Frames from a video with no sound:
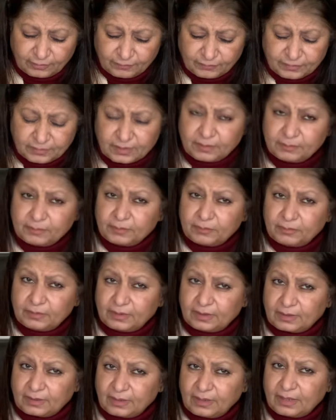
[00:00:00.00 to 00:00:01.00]
every time you want
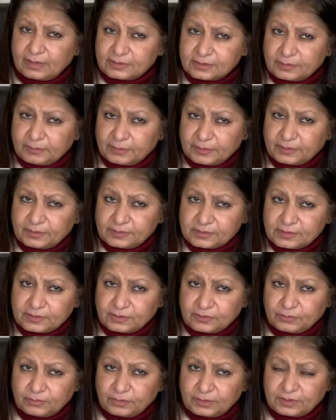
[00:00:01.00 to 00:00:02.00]
to relax about the
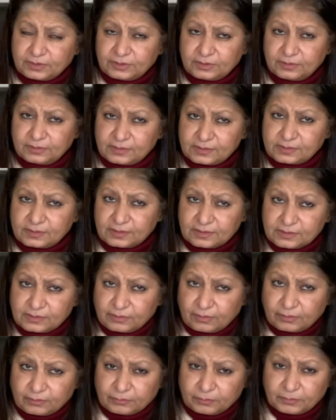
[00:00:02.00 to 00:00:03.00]
situation they stress
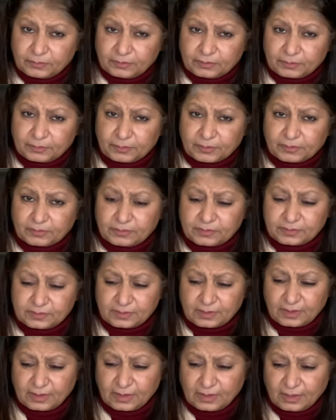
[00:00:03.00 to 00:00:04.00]
you out more
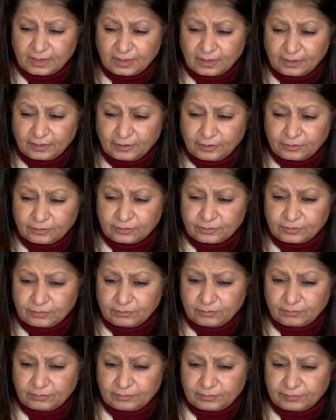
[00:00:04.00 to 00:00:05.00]
because you don't
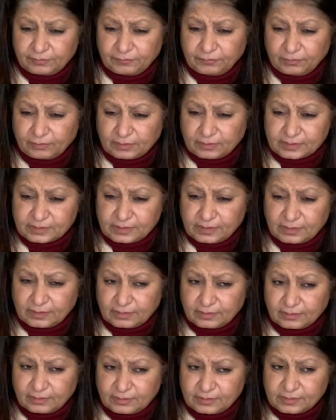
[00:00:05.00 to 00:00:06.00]
know if you are
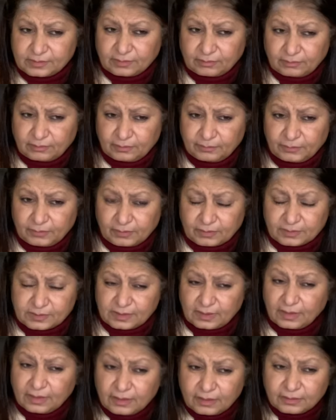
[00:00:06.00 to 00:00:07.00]
staying in this home you are
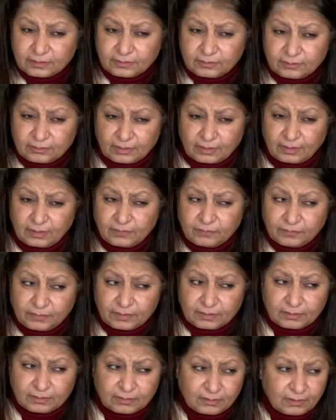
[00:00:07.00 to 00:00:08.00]
selling it you are
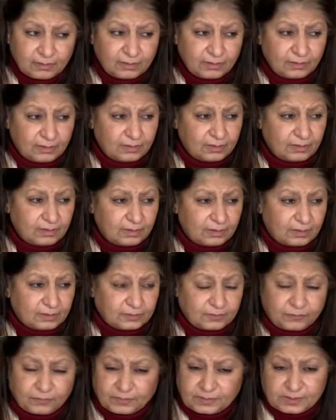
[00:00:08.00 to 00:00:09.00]
leaving a
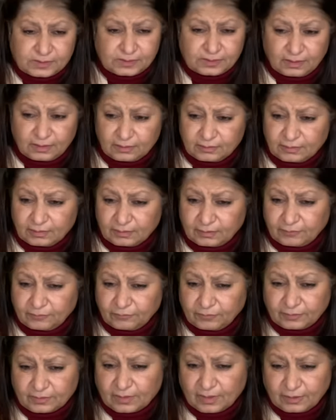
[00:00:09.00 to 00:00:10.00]
different state a
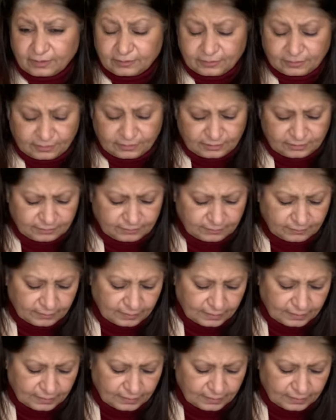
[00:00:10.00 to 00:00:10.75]
different country